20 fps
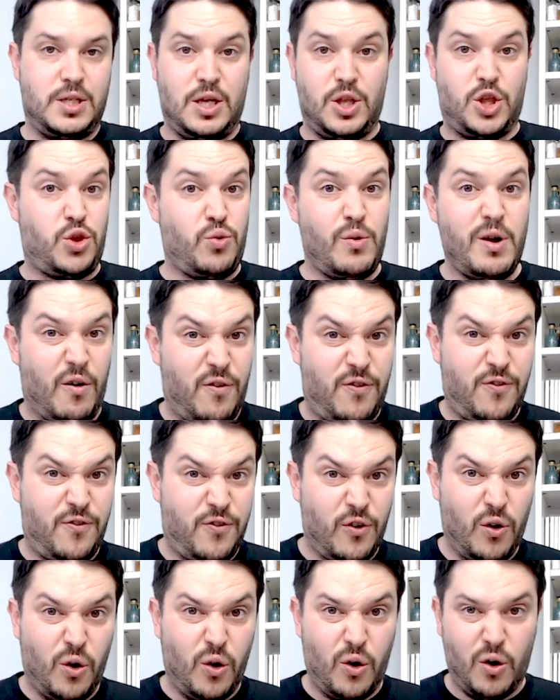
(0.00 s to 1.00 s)
three or
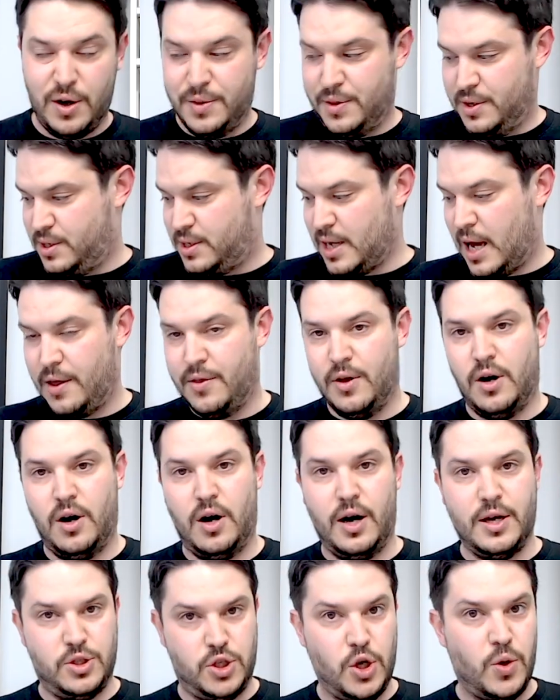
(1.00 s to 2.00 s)
four in the set that I
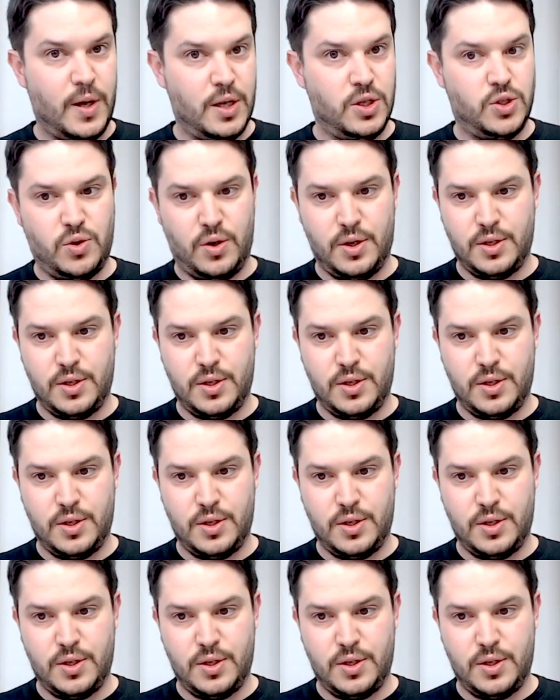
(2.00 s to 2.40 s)
do enjoy.